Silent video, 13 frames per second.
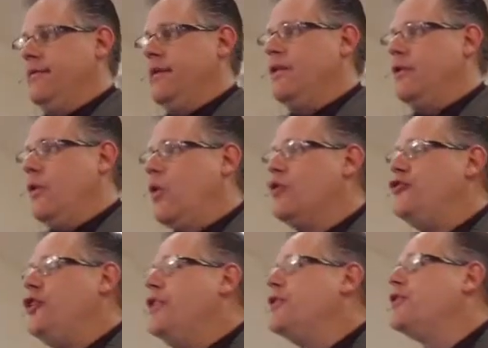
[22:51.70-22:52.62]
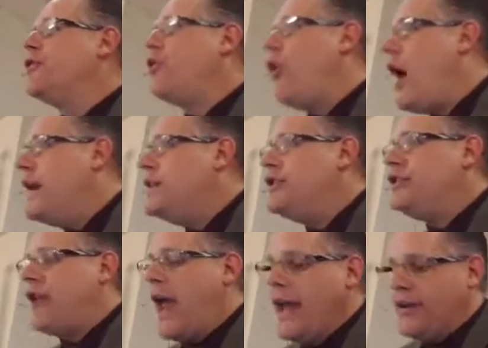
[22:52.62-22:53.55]
that the Lord Jesus
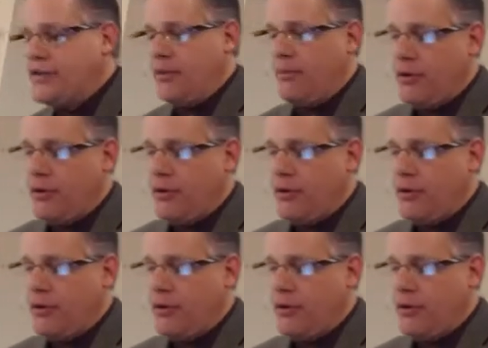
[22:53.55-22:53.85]
Christ takes the